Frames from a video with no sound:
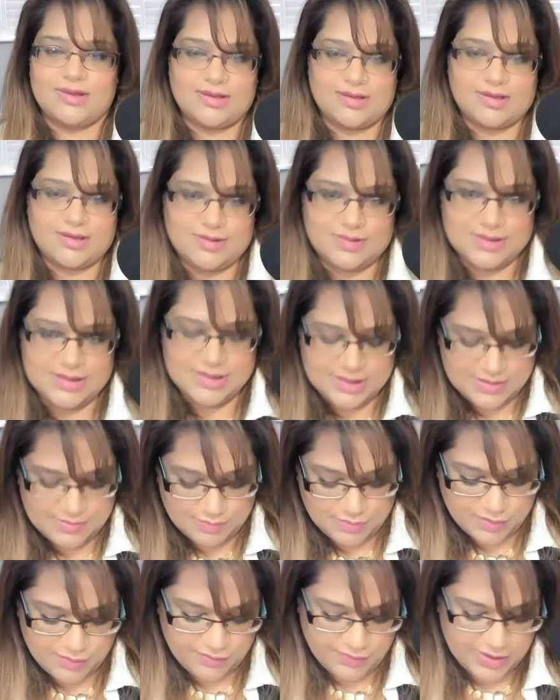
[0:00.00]
Just move
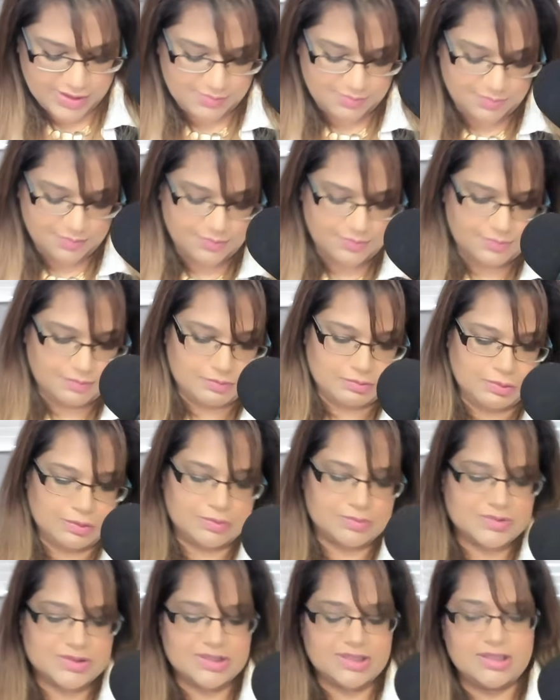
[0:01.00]
him a
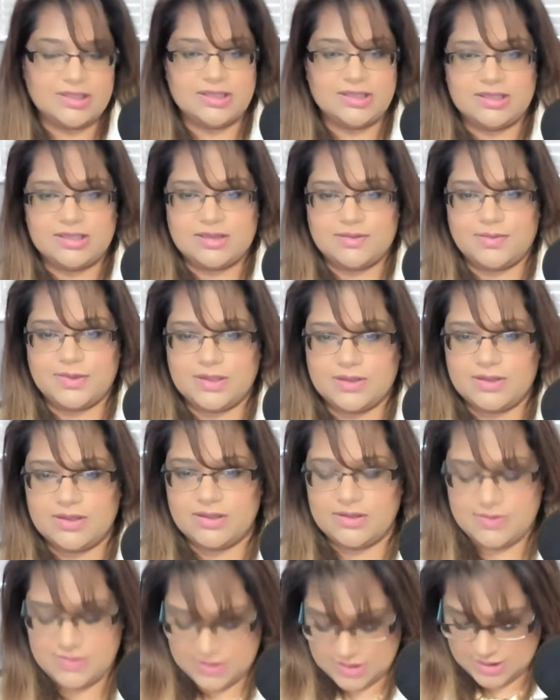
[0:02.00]
bit
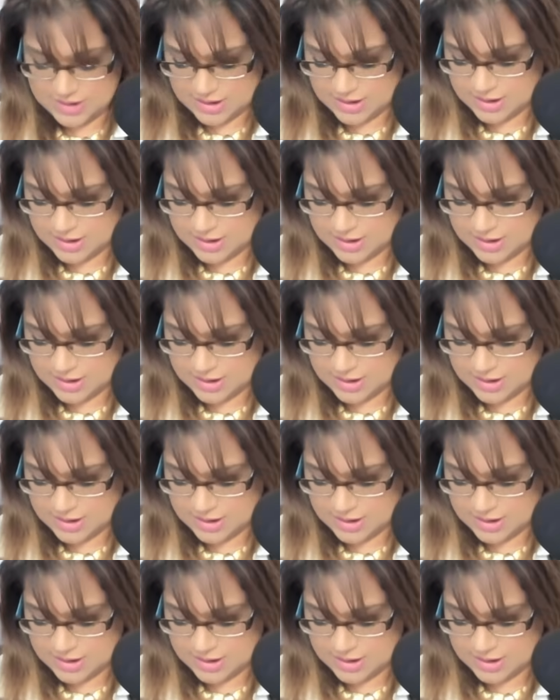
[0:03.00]
closer.